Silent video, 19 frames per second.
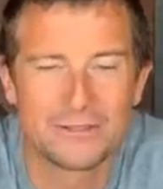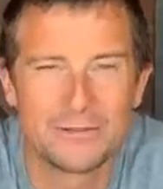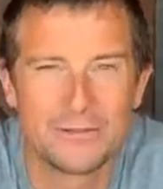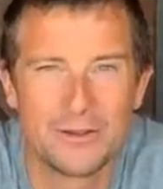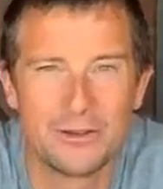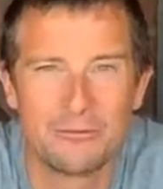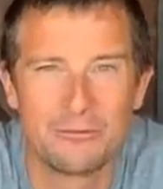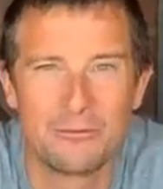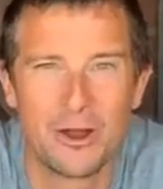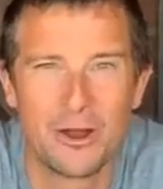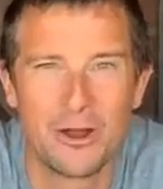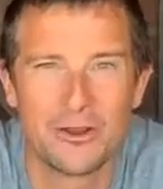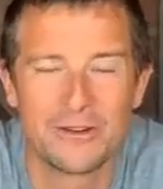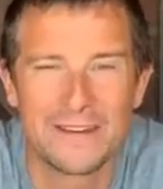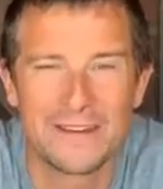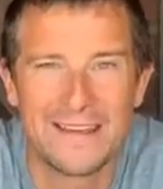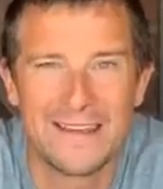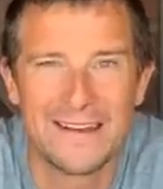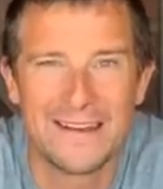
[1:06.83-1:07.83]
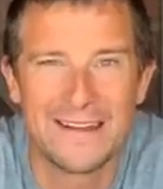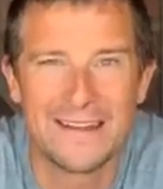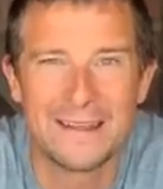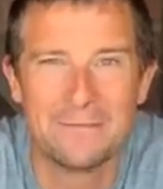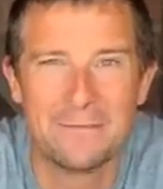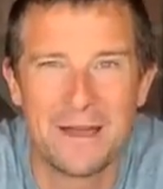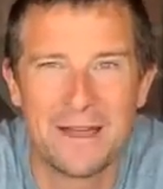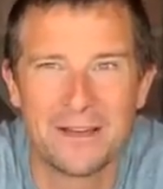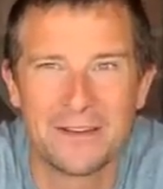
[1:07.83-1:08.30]
of you wrote in,
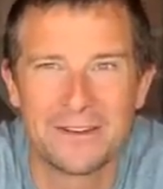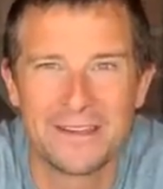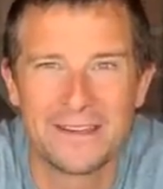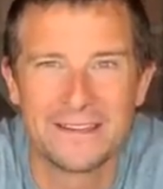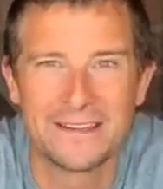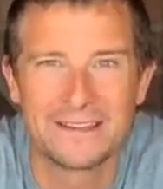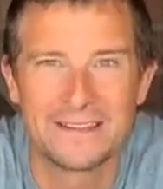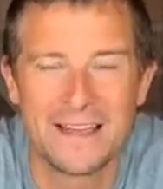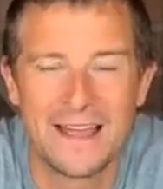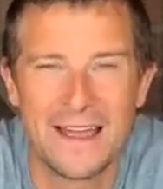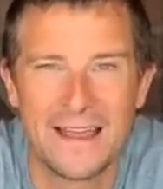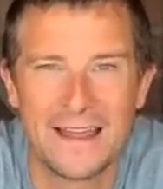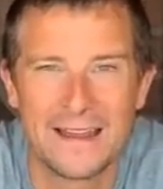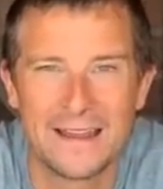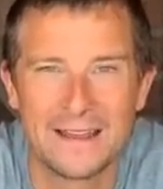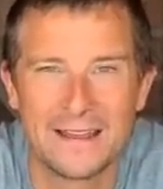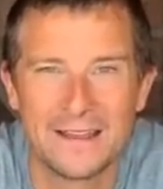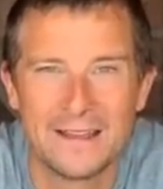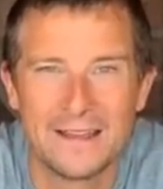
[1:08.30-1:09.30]
emailed in saying